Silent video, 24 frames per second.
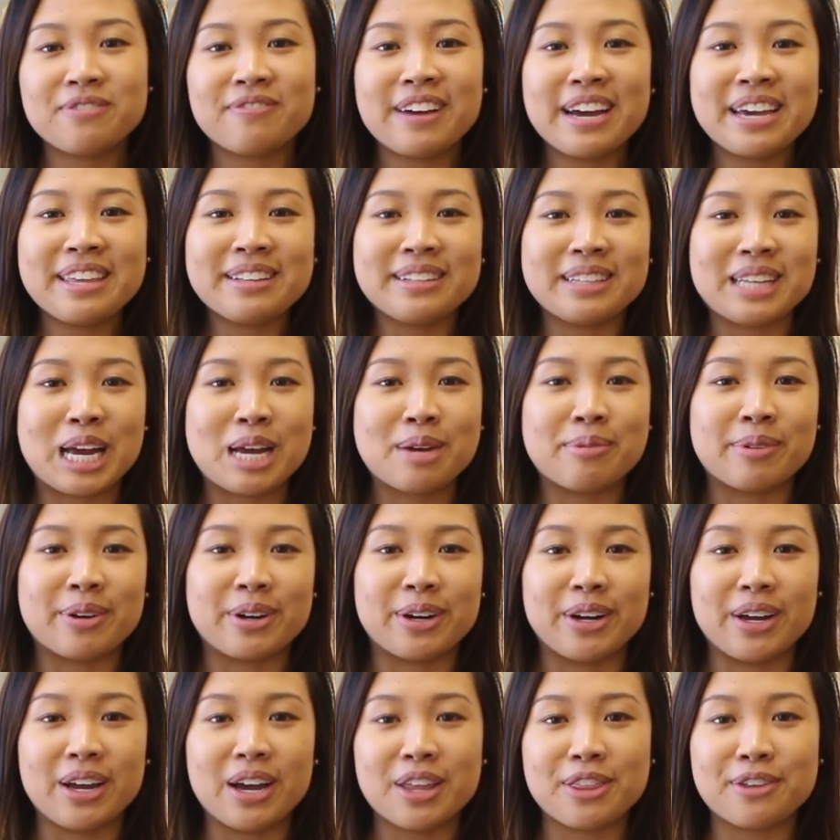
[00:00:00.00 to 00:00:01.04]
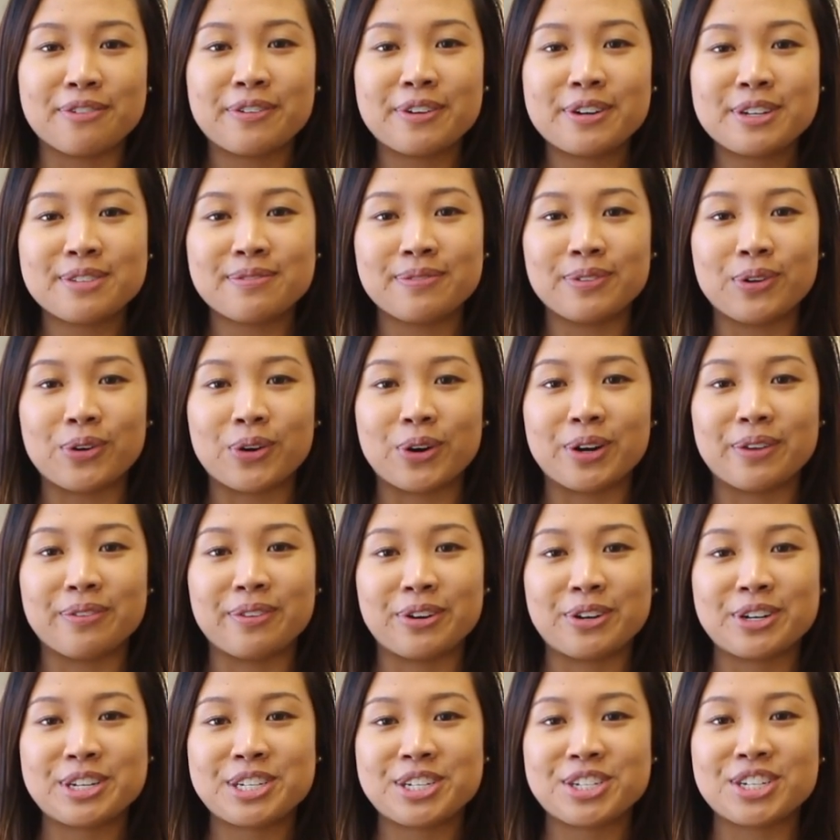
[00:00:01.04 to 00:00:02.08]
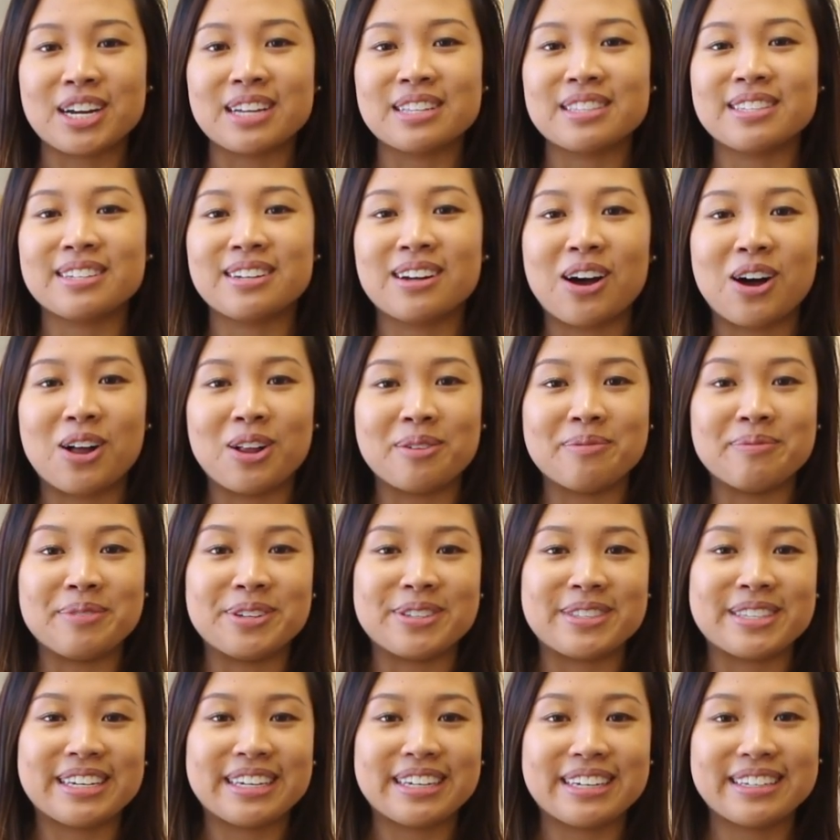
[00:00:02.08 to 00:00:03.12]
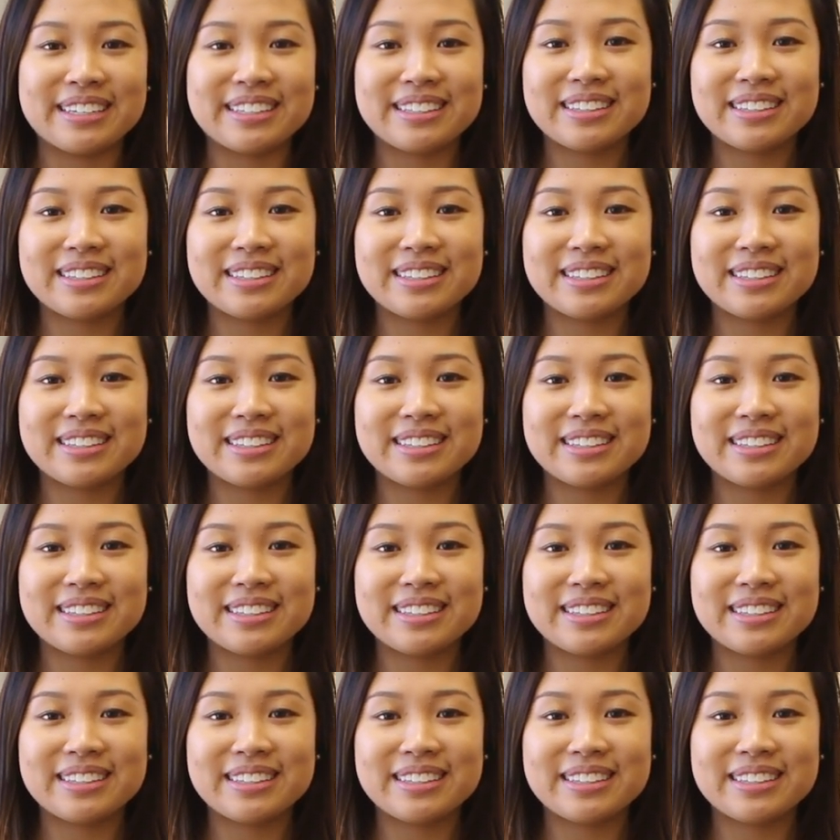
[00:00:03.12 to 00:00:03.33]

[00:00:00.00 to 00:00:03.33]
can find the library on the first floor of the Christiansen Hall of Music.